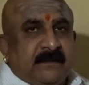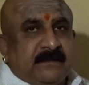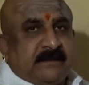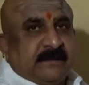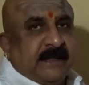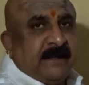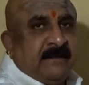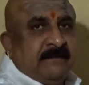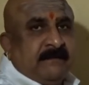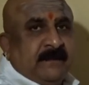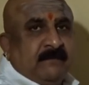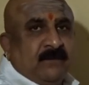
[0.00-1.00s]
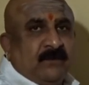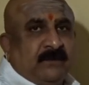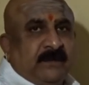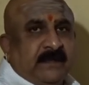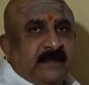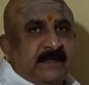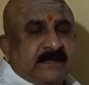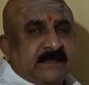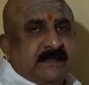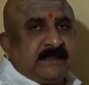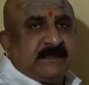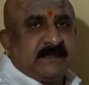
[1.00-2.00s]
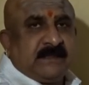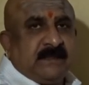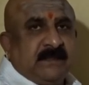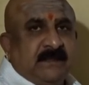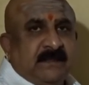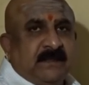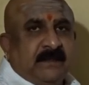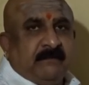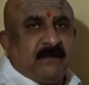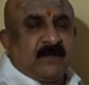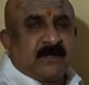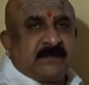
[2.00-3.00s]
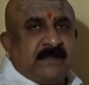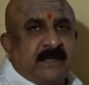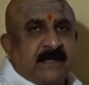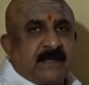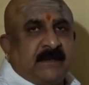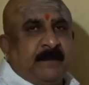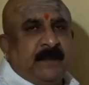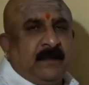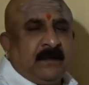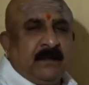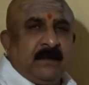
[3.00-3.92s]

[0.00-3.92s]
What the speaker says: Same in both the cases. Because they are couple.